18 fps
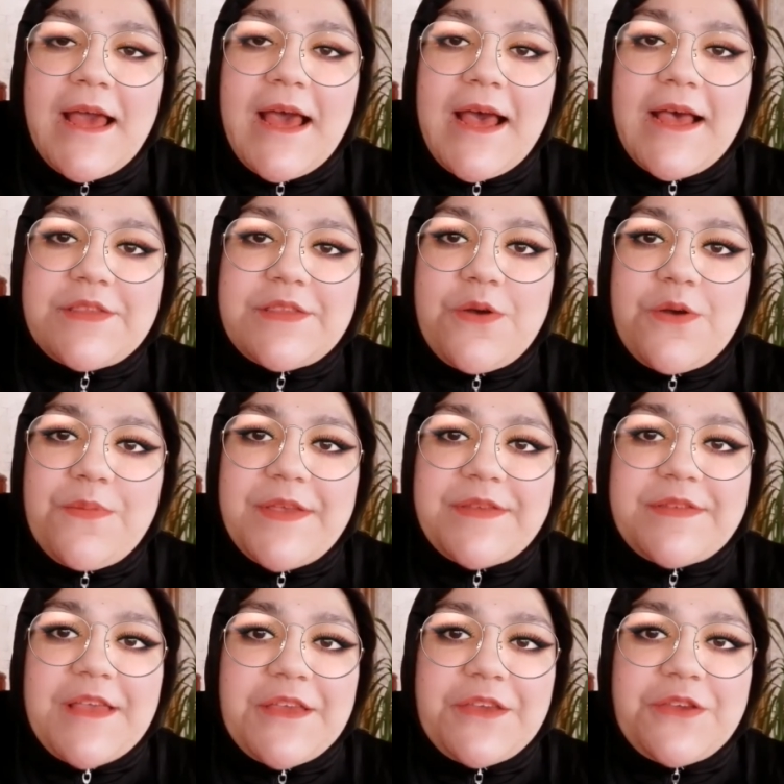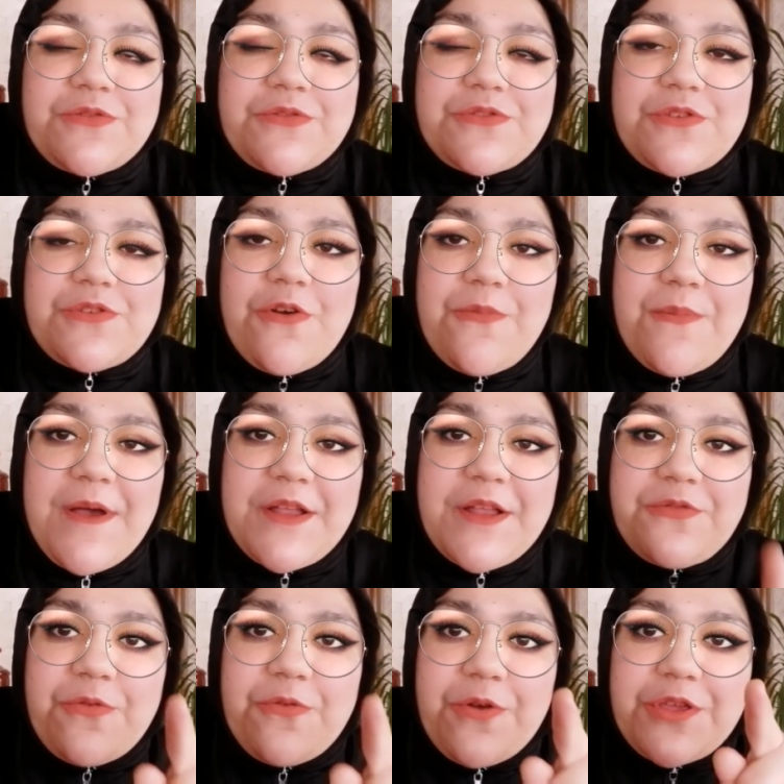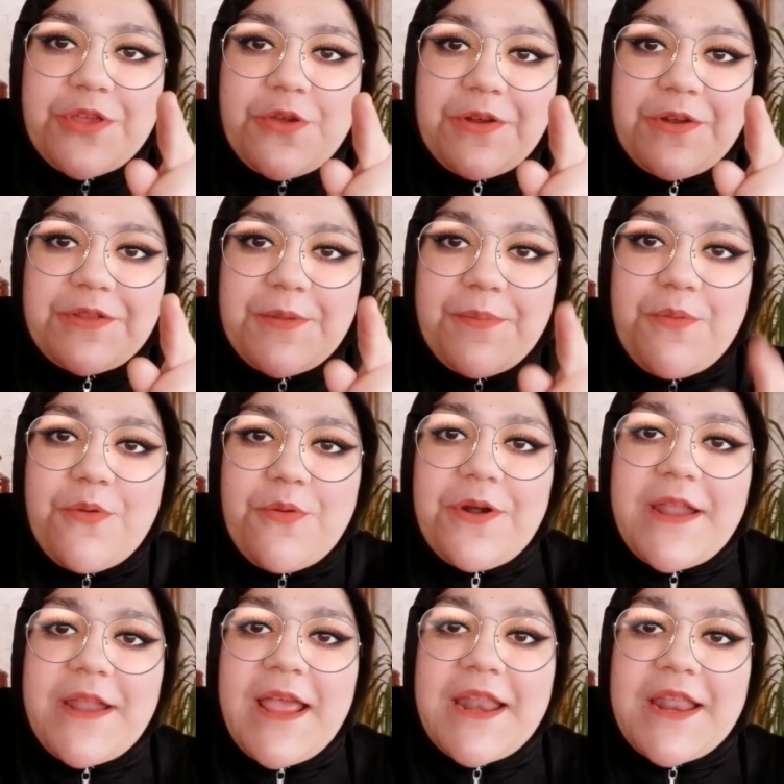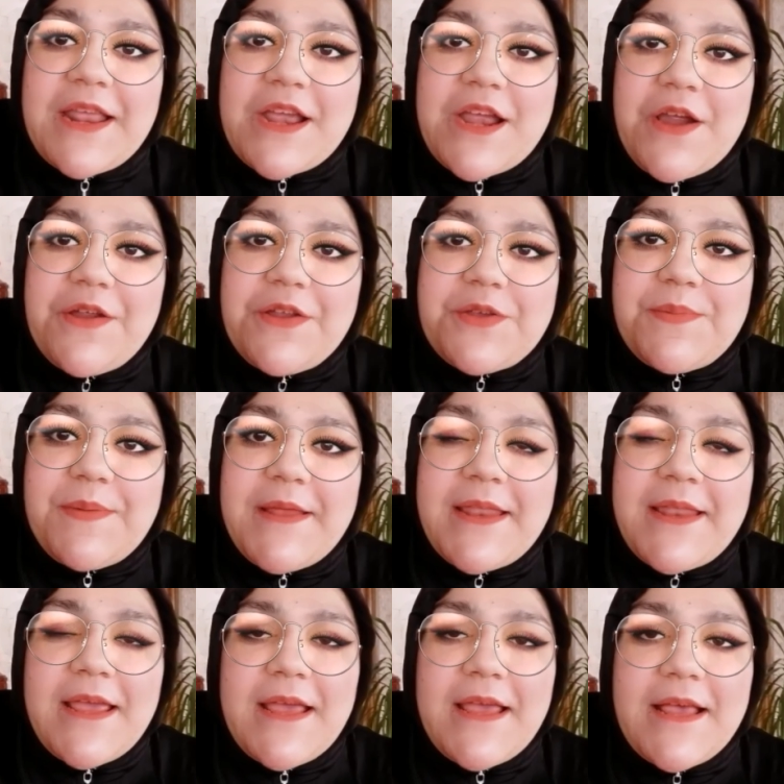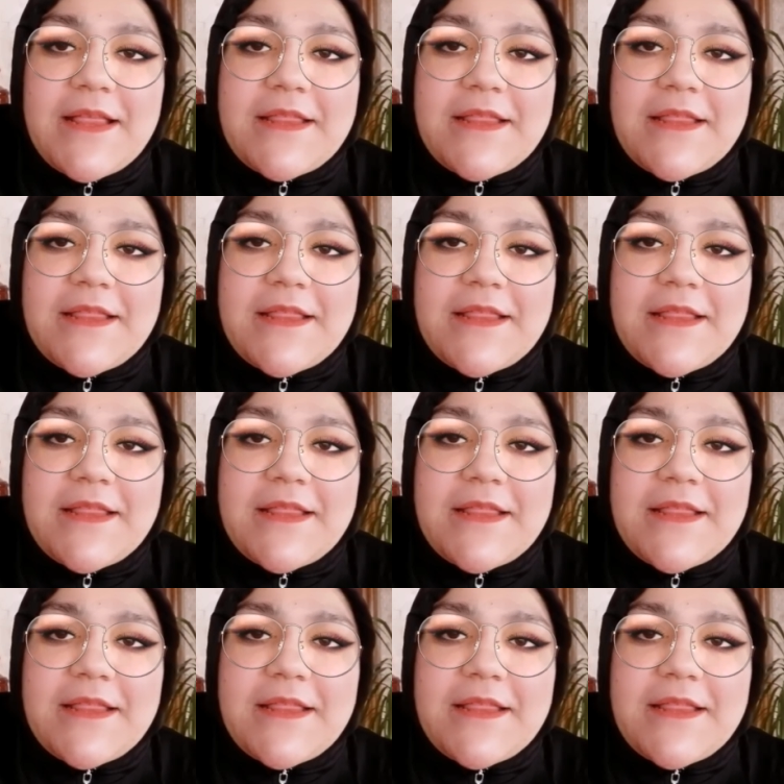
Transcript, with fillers: As always, thank you so much for your support and encouragement.